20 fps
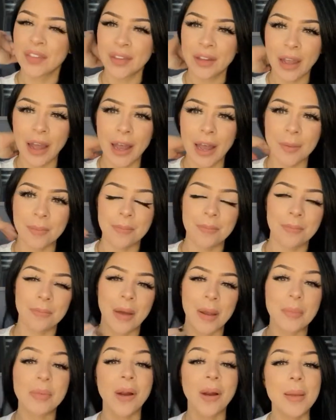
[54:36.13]

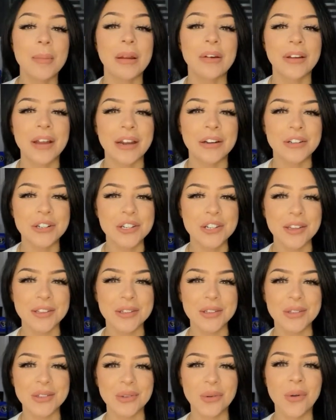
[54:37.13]
My primary energy as a
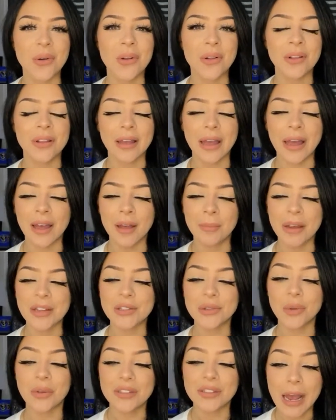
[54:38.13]
soul, my
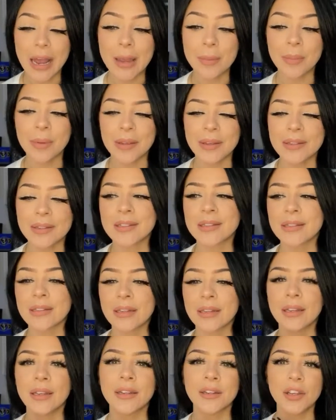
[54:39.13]
soul type is
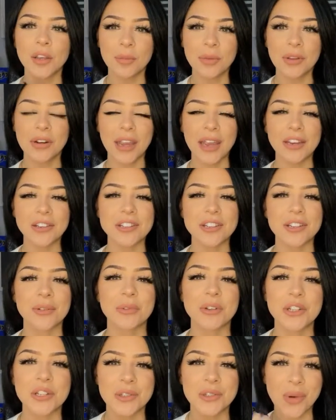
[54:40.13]
in communication,
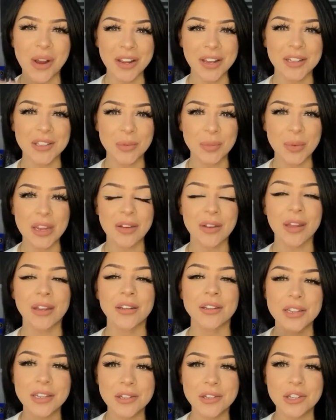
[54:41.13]
which is why I speak and
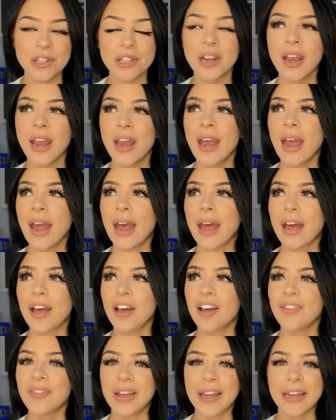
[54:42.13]
teach
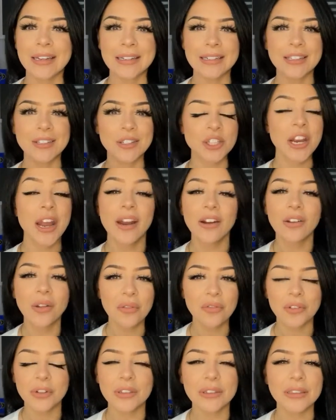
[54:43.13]
and
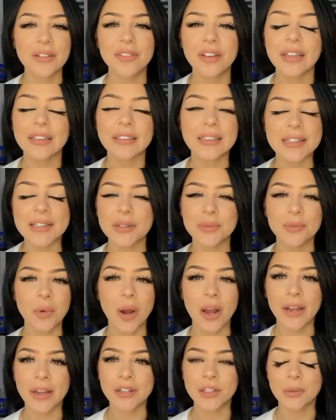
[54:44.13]
channel for a living. That's
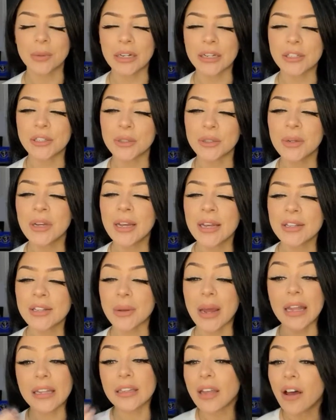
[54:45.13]
why I do what I do. So
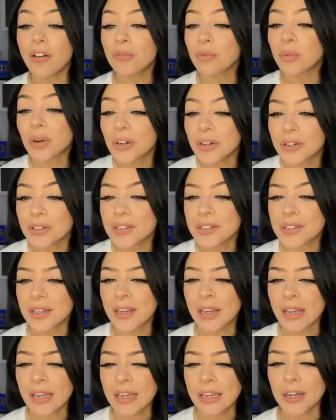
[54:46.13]
I love words,
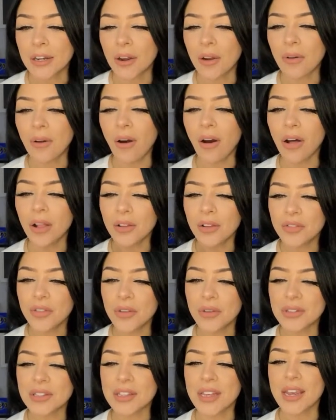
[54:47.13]
you know, all of
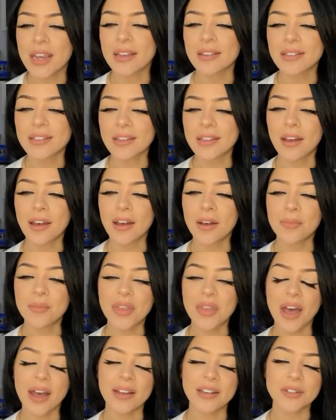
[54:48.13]
those things
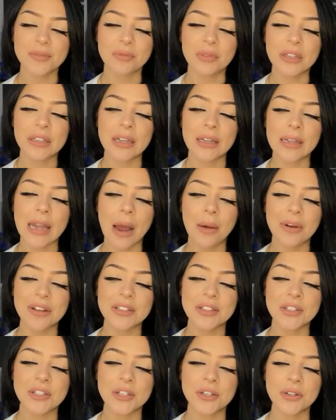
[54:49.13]
that really allow
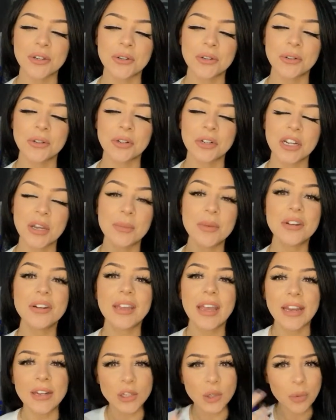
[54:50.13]
us to
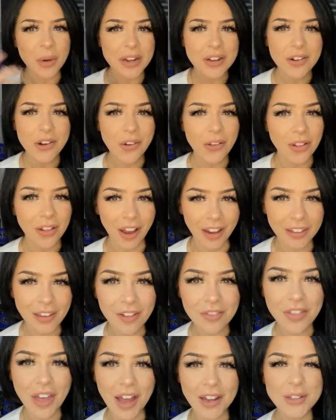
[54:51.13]
communicate. Dwindle. I
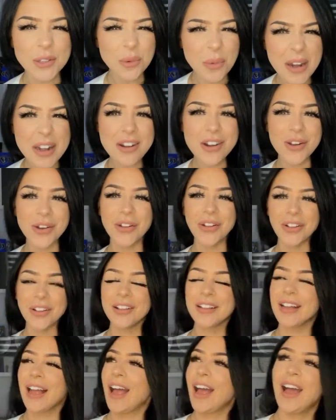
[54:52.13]
love that. Dwindle.
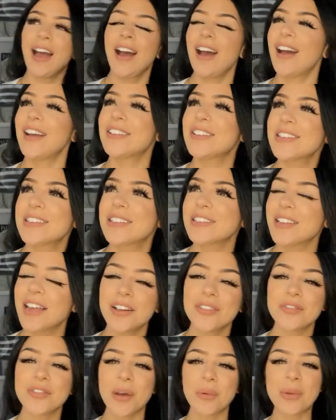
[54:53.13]
I just
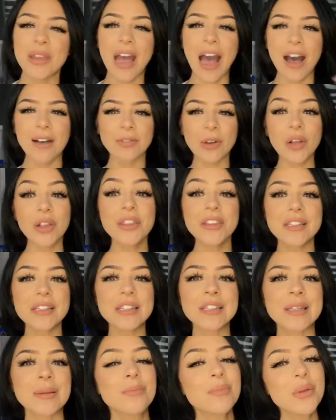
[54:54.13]
love that we have all these
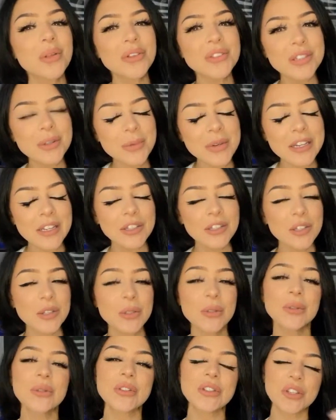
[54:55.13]
symbols that we can
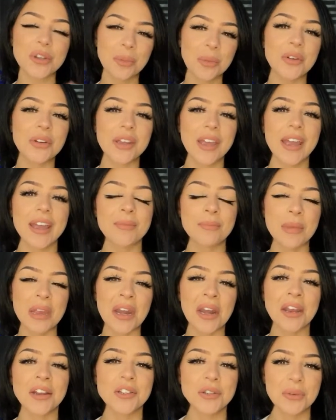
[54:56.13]
use to communicate
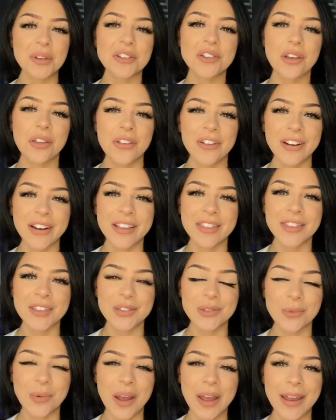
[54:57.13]
meaning to each other in
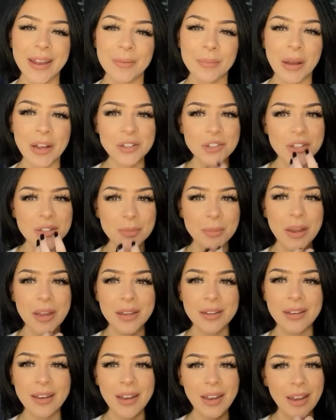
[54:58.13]
this way
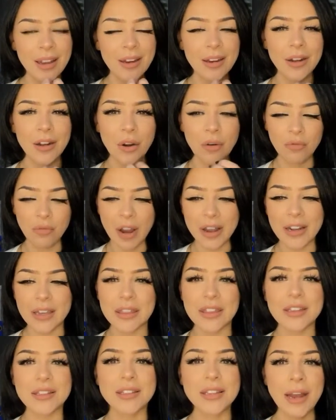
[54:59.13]
by, you know, writing
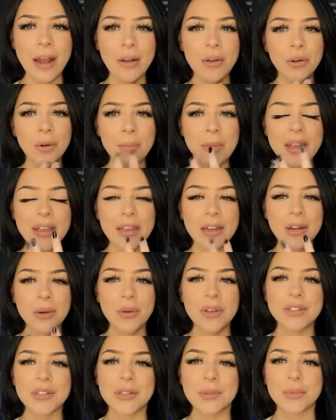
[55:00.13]
things down or making
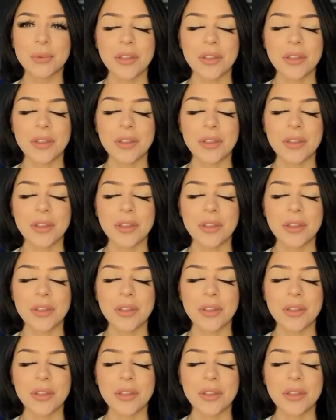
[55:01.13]
noises